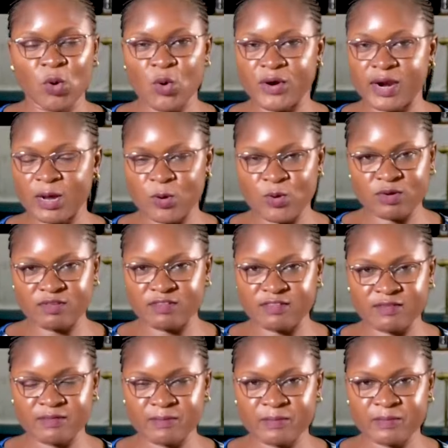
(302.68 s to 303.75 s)
or a goat?
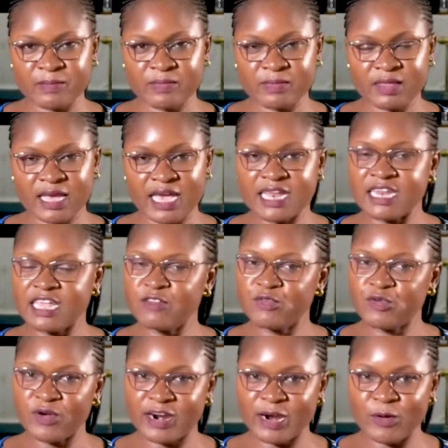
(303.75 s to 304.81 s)
And
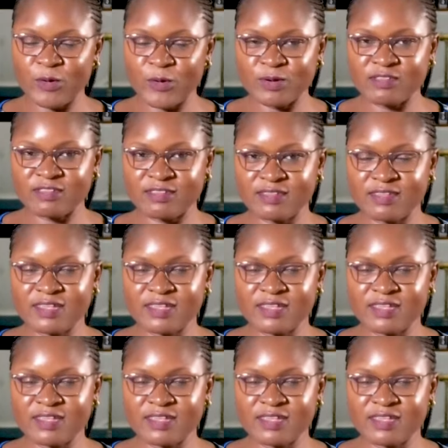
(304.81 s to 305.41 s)
if you are a goat,